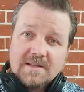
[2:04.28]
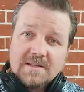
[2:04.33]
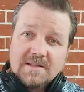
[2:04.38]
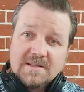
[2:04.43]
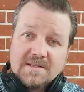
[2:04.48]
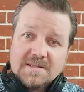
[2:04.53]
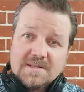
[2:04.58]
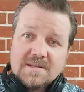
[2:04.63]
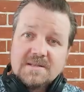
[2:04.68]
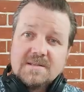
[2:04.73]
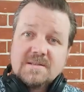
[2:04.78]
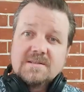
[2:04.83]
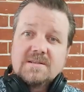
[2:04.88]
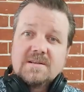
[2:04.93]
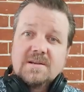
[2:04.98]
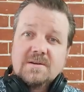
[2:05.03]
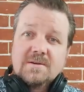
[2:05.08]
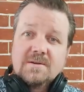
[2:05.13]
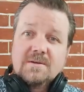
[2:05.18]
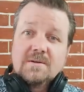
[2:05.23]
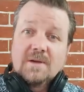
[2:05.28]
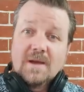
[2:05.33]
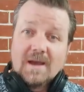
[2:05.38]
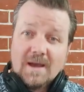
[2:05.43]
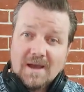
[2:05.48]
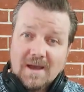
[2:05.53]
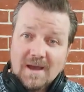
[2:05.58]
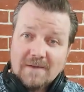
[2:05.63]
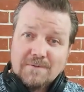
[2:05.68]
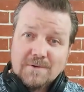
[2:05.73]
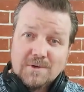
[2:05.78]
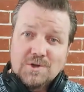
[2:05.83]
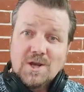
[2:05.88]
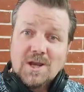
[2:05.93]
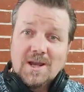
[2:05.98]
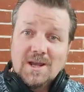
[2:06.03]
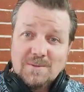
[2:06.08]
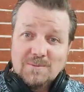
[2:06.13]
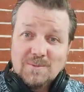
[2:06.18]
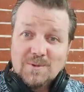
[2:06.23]
is to have a
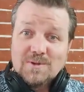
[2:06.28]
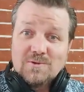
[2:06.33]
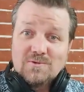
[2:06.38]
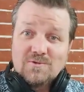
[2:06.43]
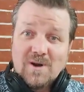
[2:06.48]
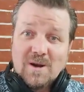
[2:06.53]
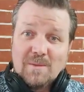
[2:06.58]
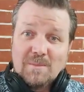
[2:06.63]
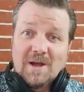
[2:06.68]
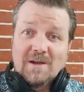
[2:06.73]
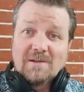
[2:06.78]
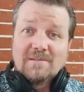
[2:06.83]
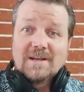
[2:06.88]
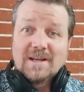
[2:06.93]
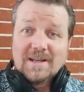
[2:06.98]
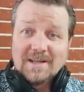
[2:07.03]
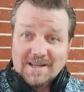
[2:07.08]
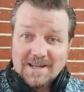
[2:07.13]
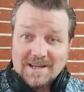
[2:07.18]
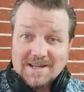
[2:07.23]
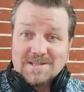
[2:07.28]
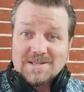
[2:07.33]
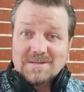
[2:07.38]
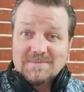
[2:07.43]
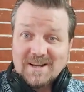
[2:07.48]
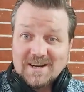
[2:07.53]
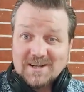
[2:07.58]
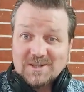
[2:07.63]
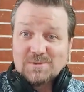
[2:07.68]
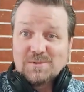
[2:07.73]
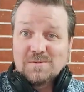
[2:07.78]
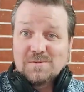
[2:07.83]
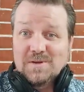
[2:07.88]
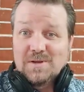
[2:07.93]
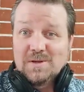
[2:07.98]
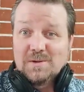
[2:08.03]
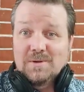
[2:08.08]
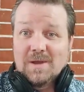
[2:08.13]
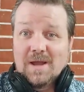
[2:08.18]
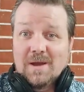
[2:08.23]
jam with a drummer and get some actual
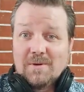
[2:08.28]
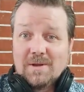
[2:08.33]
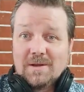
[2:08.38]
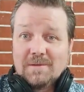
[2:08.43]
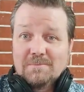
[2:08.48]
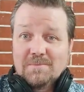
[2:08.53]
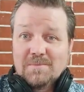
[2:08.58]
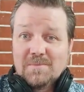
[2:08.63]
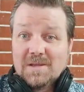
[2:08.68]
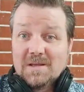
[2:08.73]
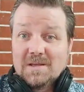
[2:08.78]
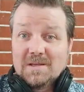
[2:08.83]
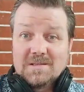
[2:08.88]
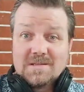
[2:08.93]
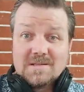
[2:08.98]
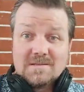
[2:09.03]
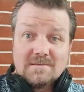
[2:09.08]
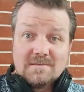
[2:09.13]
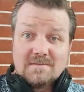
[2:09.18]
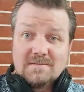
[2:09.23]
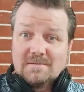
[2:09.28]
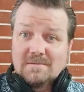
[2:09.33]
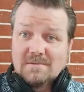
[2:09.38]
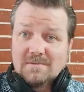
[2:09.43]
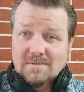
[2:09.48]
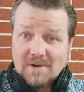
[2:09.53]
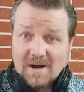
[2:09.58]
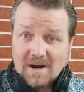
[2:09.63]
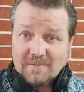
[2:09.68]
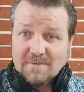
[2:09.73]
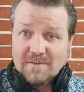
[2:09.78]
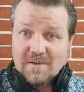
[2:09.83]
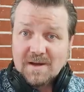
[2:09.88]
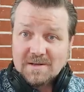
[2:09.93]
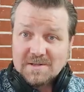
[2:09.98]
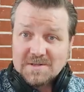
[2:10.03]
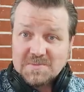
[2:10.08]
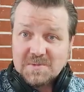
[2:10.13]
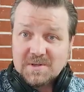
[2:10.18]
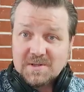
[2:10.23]
feel going. It's great
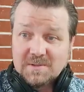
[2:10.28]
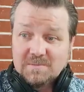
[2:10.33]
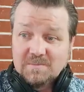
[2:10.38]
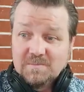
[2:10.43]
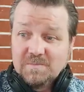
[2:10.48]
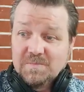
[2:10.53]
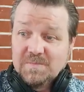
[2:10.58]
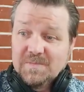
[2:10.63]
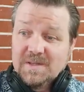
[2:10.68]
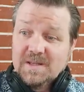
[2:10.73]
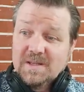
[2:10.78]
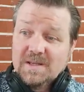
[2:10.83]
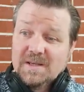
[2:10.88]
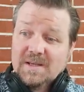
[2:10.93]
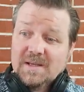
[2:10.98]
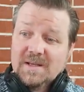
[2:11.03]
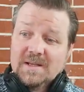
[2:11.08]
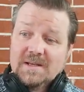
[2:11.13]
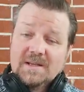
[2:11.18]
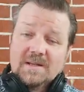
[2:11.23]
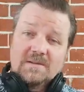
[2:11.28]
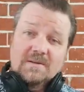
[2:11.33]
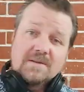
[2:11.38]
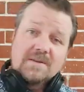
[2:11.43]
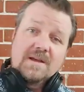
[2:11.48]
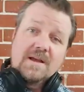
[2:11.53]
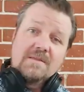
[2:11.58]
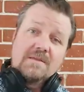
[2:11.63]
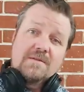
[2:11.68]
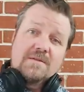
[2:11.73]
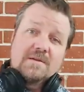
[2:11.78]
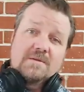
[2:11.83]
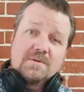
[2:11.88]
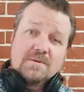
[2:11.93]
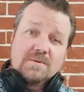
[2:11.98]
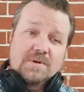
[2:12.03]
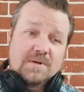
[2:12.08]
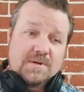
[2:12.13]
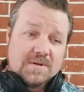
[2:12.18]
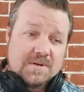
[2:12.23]
fun as well. Now look, the other thing we
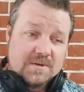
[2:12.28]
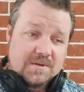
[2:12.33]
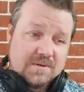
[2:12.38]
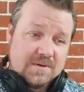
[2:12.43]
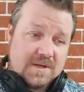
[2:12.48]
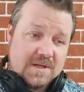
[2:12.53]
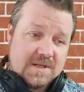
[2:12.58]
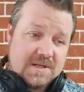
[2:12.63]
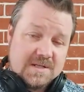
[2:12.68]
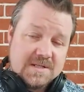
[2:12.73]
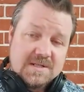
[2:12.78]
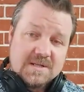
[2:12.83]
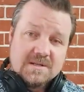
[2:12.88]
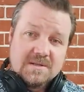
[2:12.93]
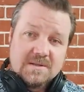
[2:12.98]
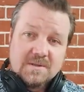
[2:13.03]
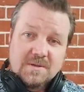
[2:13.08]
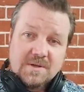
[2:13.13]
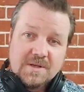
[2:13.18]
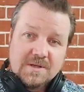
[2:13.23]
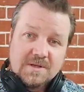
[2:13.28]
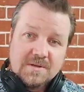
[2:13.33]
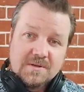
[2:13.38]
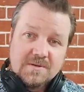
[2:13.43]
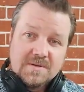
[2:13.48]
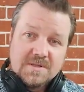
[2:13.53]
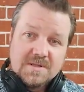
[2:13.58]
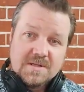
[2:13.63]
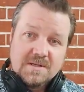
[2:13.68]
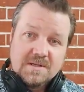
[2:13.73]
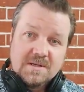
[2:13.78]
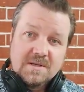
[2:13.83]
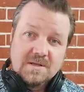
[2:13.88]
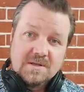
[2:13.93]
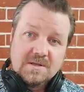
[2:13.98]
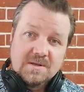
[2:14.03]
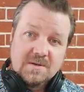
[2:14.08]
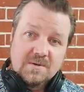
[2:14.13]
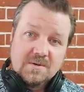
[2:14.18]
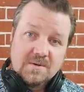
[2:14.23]
want to do is look at using
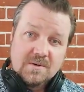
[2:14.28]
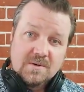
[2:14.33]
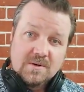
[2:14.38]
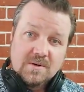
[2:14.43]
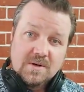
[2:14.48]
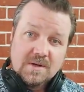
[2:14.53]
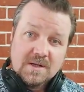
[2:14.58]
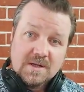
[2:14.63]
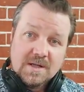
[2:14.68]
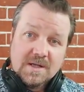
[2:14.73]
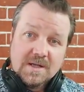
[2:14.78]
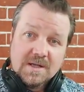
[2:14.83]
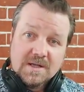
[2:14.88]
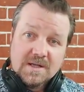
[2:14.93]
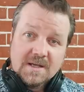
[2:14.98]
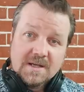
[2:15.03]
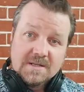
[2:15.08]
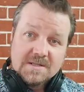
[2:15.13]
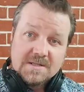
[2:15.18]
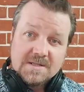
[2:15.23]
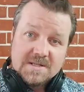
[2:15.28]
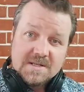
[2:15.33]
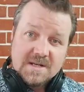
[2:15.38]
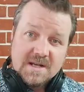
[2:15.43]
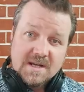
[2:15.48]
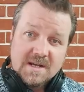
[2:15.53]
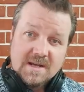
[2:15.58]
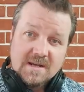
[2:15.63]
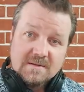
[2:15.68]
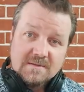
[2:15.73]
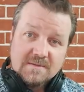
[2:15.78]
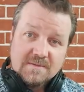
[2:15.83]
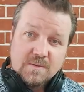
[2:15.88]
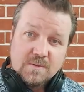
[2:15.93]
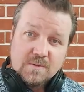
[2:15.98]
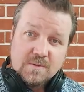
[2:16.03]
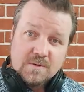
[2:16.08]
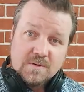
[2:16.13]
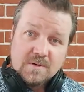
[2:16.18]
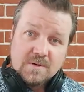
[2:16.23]
your kick and snare
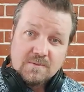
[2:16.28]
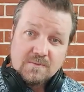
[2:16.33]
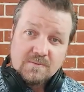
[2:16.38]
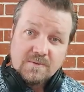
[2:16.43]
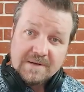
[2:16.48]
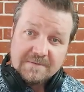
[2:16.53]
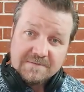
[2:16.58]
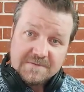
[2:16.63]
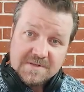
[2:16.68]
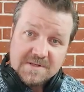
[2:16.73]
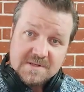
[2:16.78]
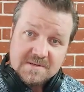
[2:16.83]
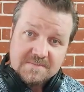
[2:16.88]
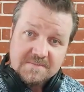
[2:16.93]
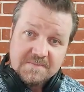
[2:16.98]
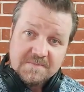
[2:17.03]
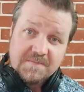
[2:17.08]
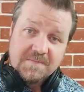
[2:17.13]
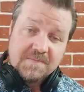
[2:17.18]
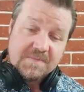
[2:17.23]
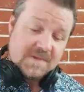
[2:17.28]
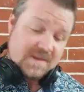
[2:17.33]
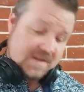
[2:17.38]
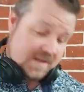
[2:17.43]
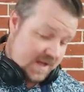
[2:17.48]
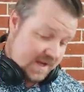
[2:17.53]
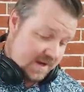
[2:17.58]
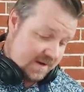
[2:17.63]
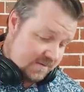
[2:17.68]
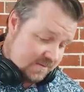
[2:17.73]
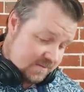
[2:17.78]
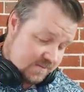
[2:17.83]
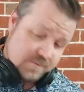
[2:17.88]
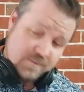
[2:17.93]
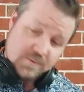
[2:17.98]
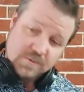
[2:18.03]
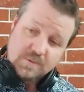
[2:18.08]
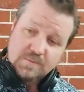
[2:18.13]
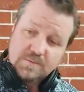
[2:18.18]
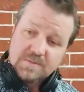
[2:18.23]
for riffs. Now
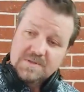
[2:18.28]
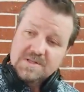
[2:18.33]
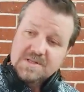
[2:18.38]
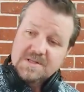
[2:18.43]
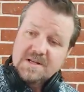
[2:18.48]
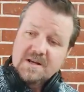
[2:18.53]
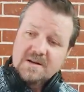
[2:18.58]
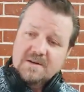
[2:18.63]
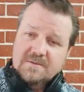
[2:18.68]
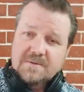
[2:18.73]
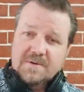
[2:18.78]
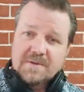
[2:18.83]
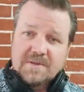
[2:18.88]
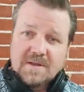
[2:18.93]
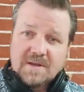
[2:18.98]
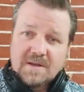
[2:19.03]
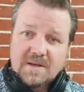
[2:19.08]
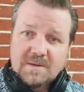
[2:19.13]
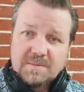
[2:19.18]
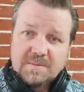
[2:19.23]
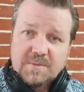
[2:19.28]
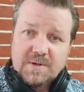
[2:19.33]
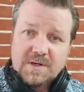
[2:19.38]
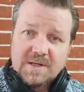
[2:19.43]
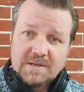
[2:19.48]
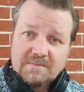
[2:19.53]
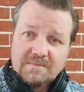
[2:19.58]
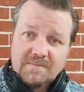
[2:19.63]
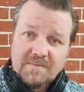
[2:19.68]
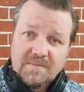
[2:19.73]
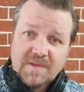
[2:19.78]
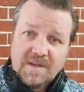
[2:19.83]
we'll start off with a pretty